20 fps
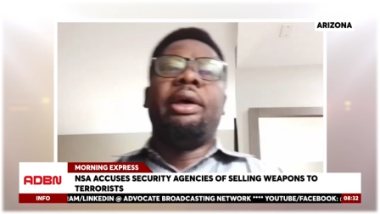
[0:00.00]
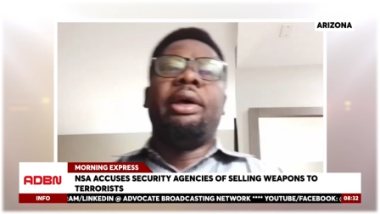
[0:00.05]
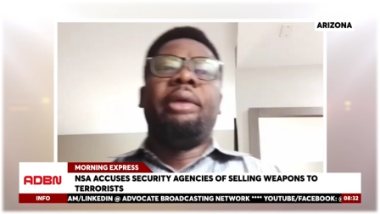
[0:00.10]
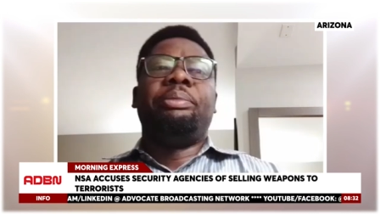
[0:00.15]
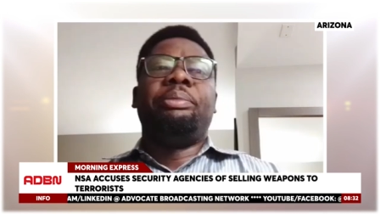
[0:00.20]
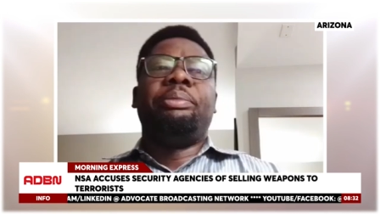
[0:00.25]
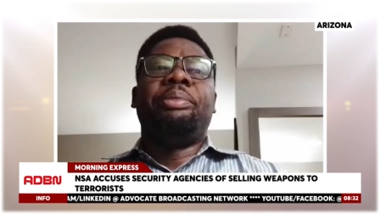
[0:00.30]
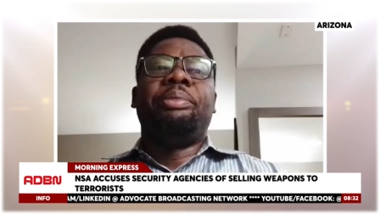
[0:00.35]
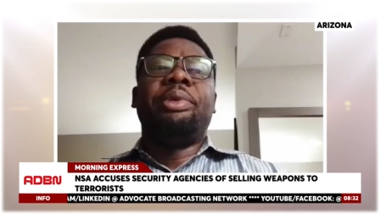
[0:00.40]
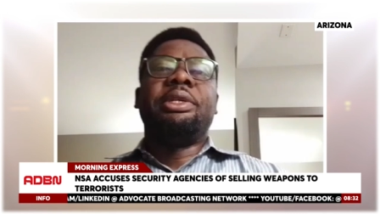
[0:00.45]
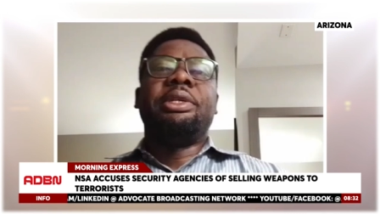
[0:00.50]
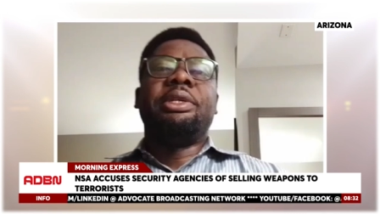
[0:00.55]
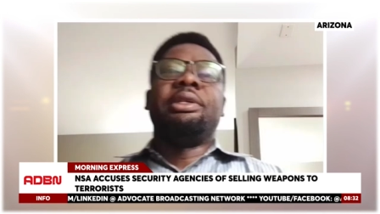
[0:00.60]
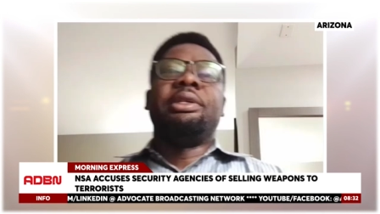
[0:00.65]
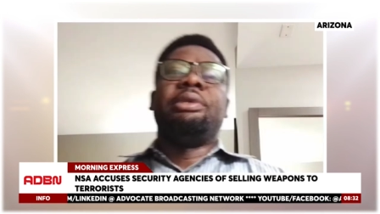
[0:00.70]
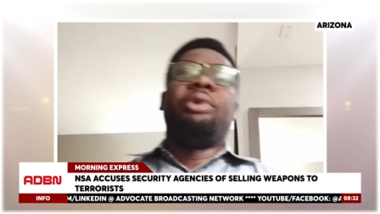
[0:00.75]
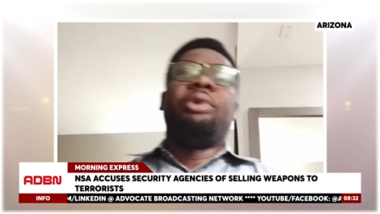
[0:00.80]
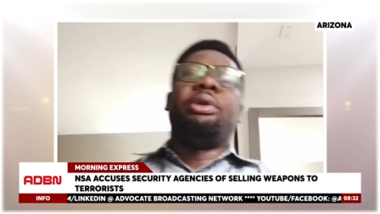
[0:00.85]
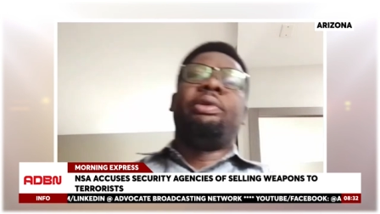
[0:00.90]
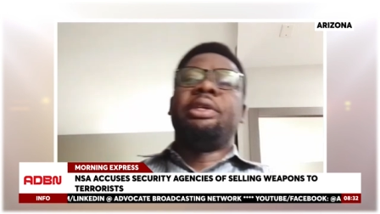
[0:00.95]
pieces, one
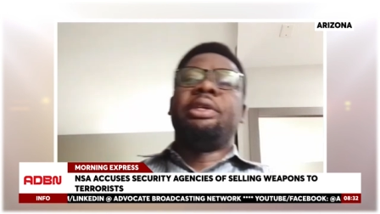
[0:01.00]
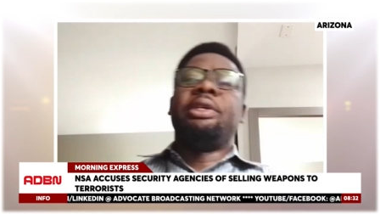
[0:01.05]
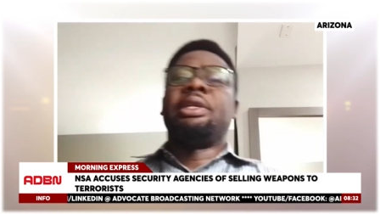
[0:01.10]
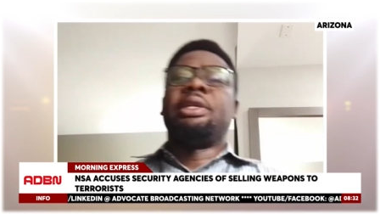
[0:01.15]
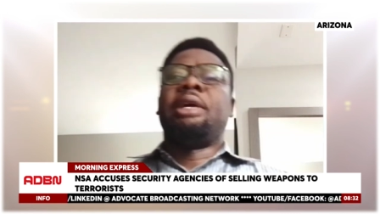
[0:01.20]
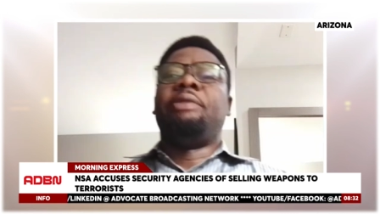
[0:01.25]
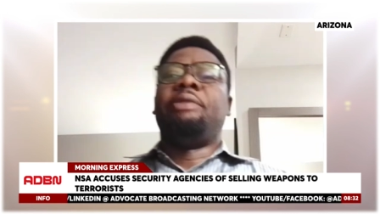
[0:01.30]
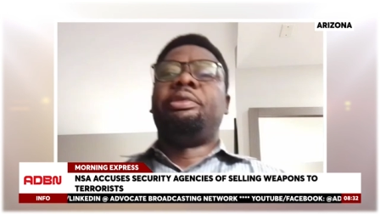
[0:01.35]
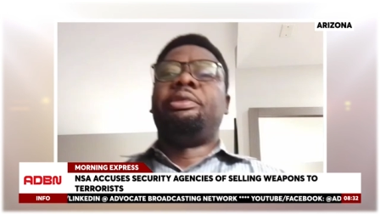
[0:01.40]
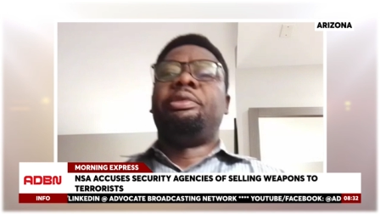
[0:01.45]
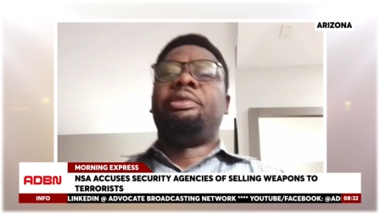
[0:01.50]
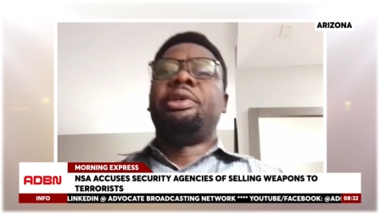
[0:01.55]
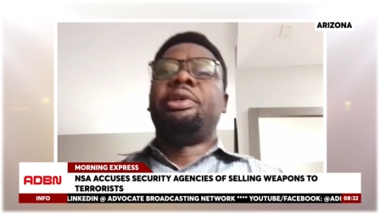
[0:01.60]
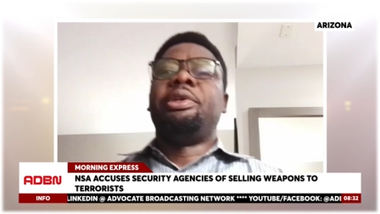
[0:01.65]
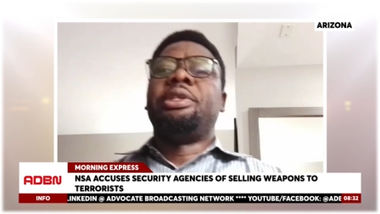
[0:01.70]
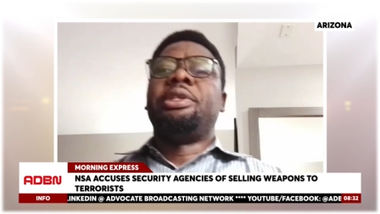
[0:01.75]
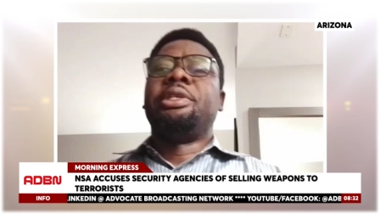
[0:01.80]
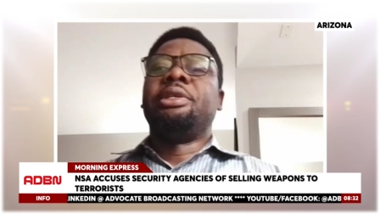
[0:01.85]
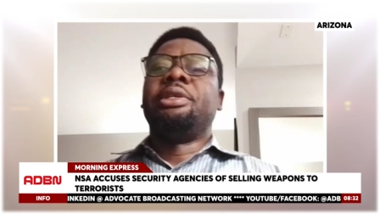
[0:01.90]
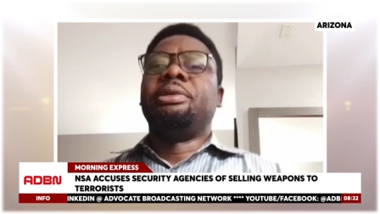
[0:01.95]
of the things I've
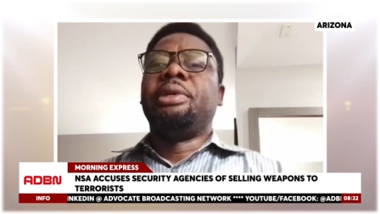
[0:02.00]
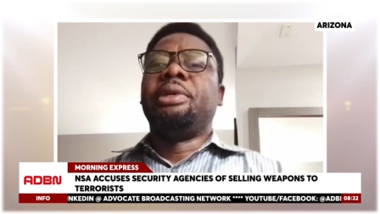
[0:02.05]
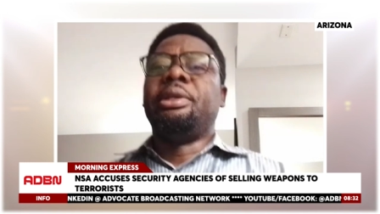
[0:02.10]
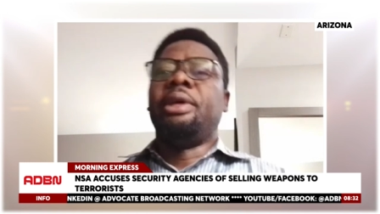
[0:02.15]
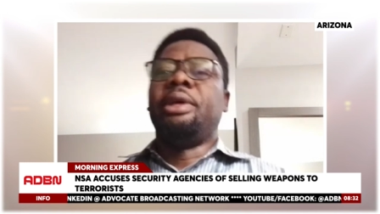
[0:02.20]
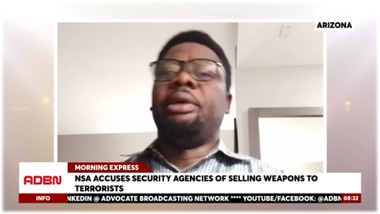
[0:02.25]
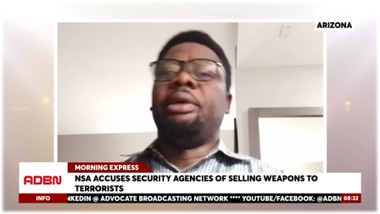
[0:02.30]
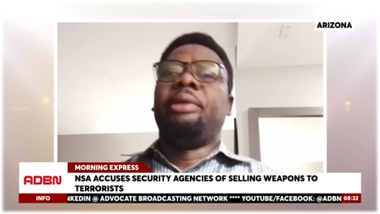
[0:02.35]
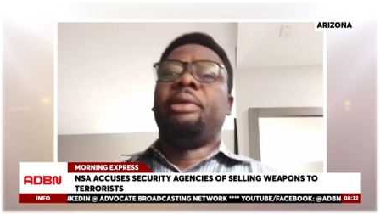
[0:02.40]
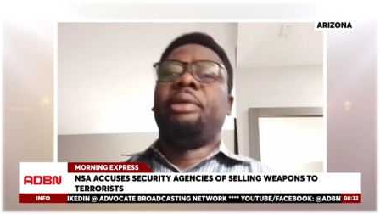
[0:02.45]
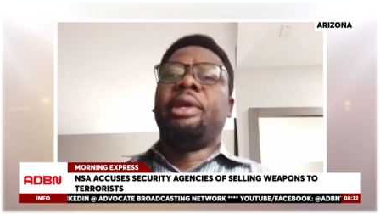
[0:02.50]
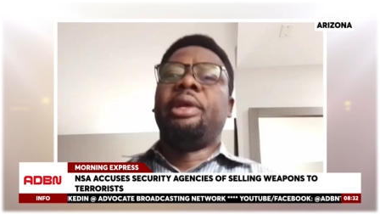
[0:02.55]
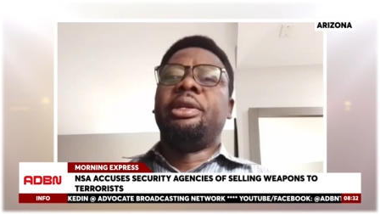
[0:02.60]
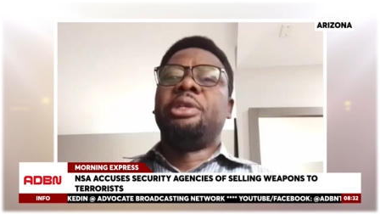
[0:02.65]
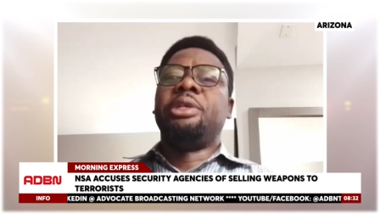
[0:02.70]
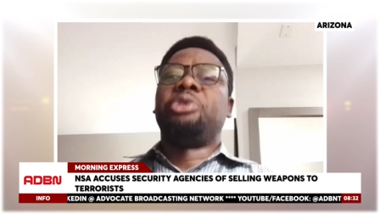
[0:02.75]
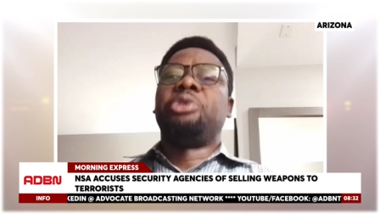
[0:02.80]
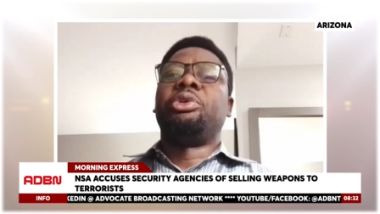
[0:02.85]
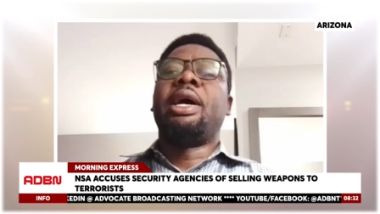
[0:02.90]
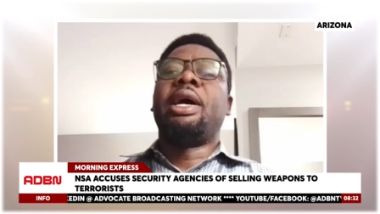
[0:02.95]
written in, uh, in this
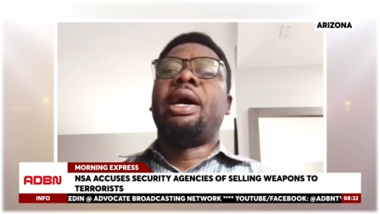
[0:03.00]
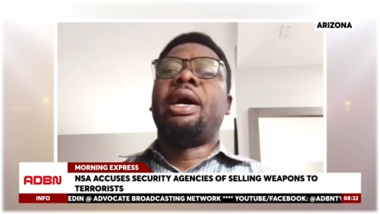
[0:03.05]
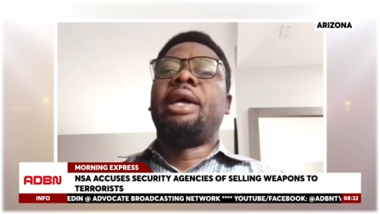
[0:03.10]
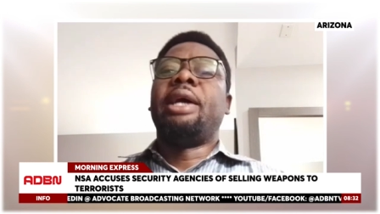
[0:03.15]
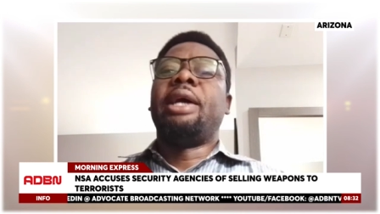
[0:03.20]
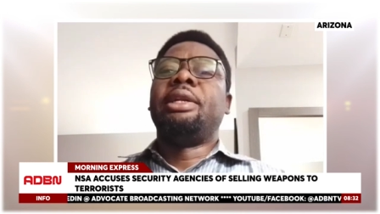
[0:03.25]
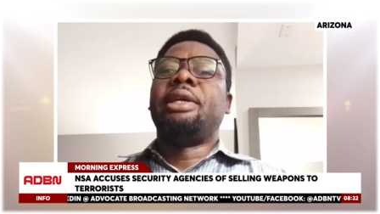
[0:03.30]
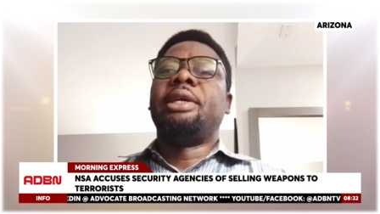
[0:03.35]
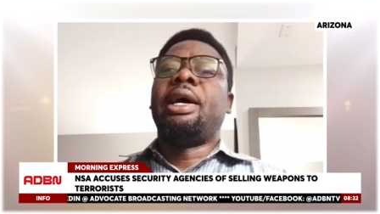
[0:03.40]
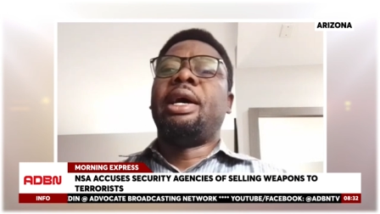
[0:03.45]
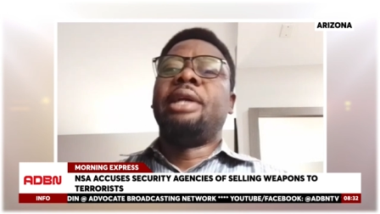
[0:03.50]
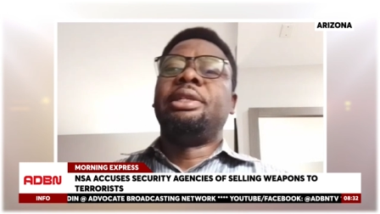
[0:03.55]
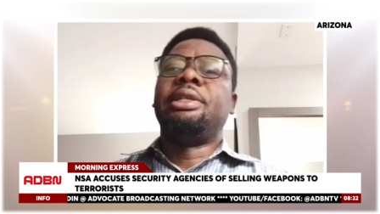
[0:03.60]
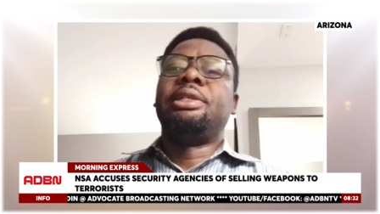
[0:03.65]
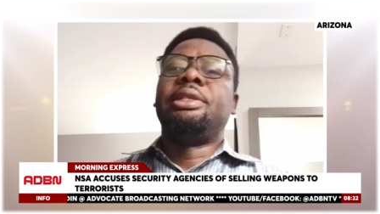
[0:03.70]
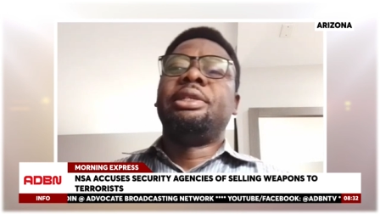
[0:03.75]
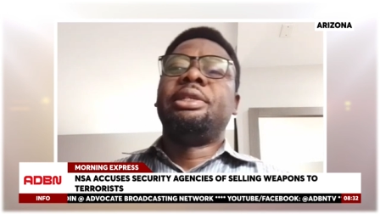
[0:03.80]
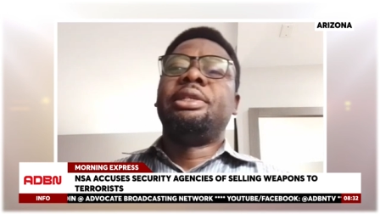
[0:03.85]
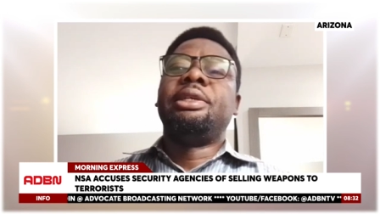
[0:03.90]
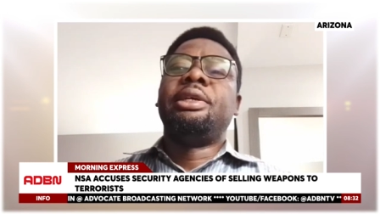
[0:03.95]
regard, I had
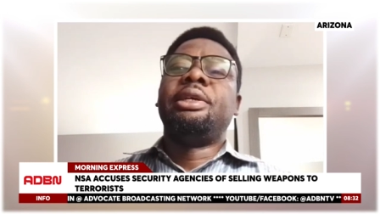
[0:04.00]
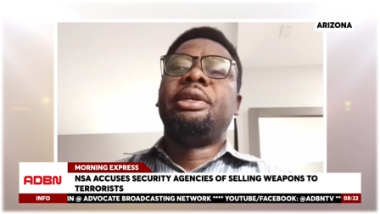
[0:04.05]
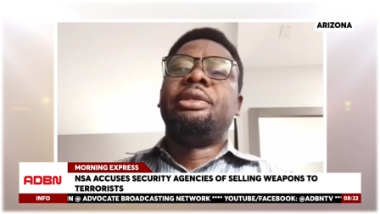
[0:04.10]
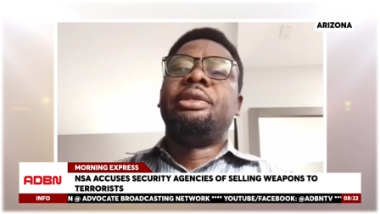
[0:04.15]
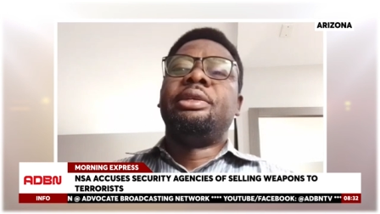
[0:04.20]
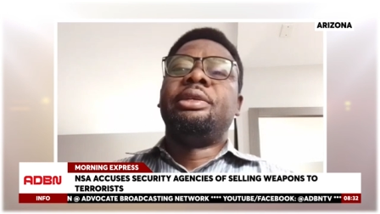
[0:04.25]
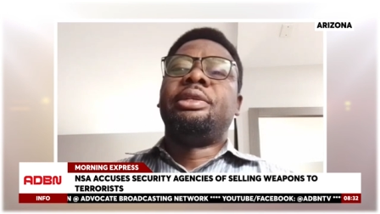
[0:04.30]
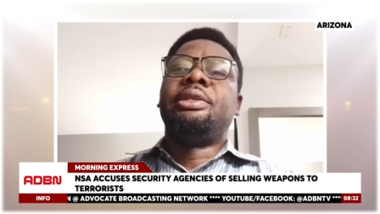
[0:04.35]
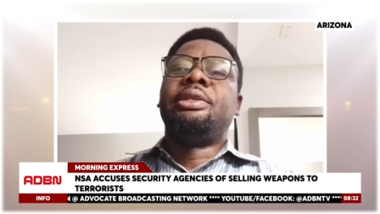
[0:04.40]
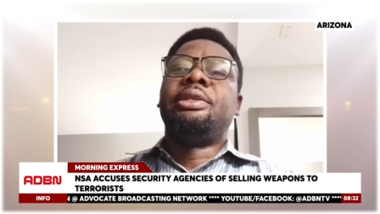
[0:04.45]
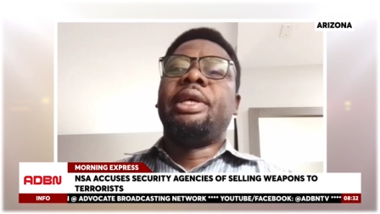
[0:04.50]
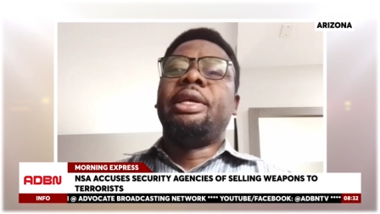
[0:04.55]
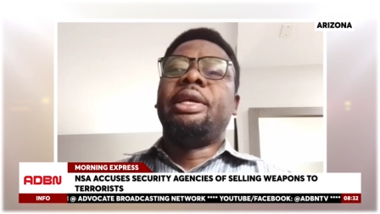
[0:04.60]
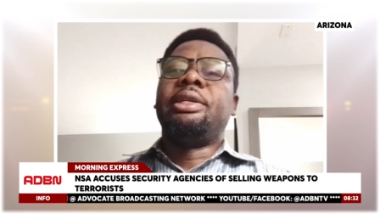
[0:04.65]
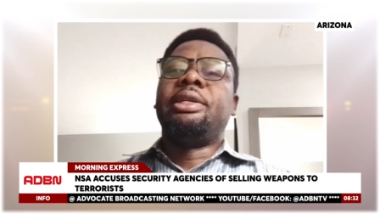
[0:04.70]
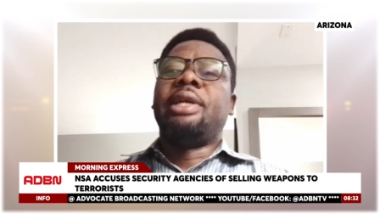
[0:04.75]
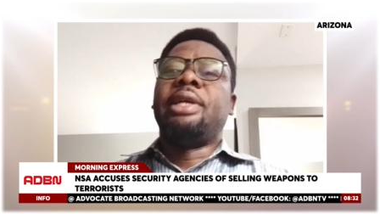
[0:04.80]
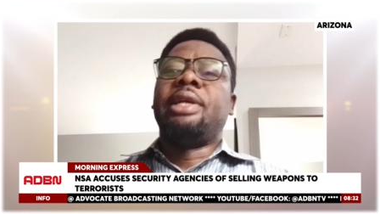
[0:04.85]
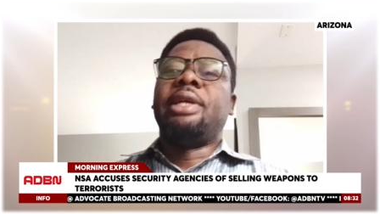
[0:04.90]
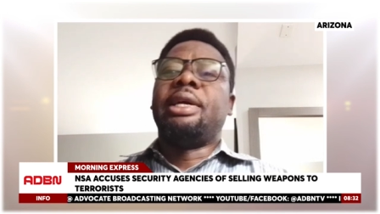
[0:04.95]
said
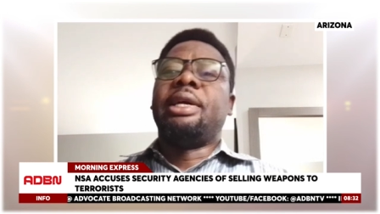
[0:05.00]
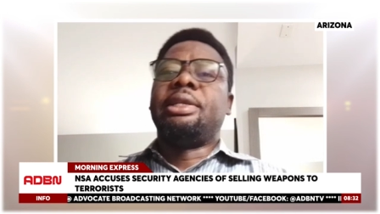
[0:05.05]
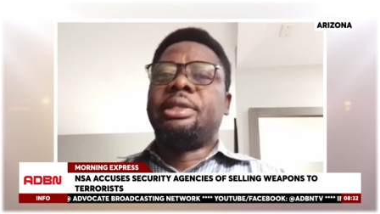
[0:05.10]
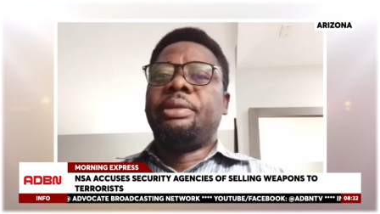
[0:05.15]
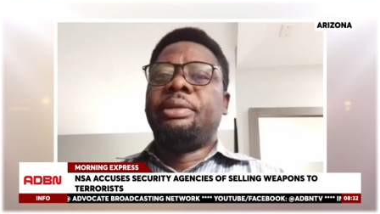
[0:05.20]
that